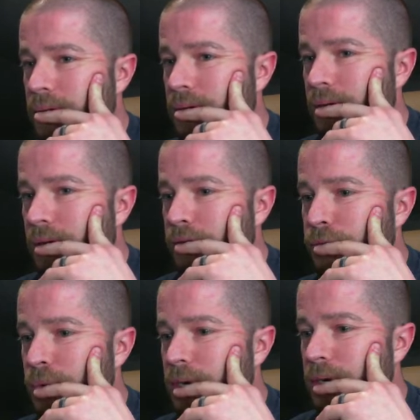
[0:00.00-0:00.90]
off
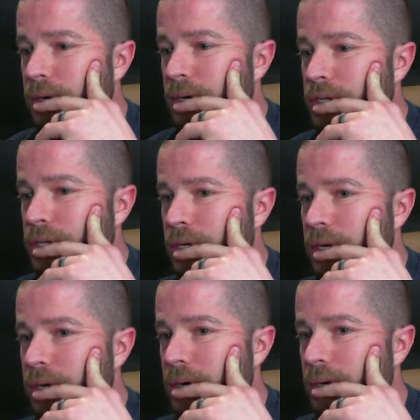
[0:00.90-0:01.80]
one creature
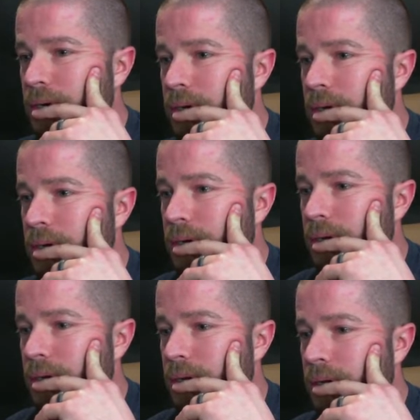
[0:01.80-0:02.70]
here.
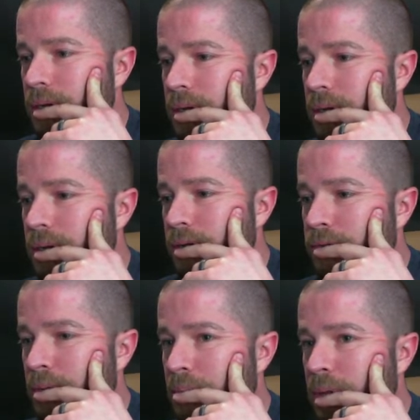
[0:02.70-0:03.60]
I have to
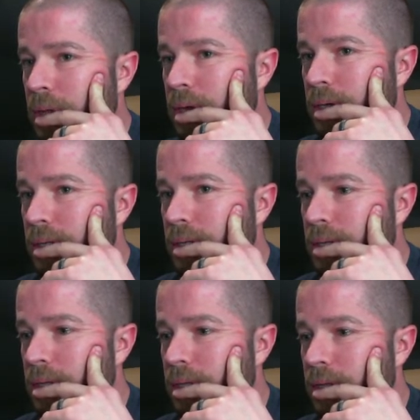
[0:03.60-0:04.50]
block
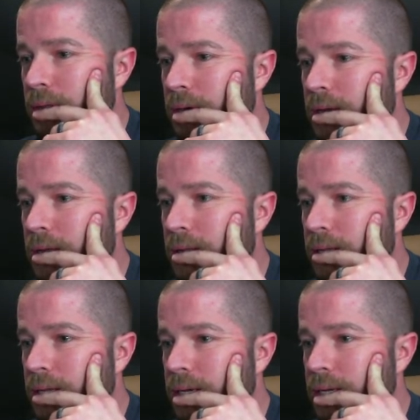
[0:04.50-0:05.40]
the other
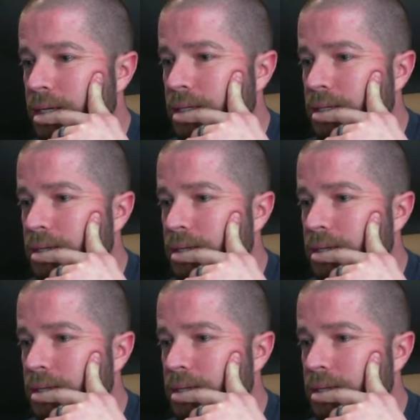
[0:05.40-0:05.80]
Acolyte.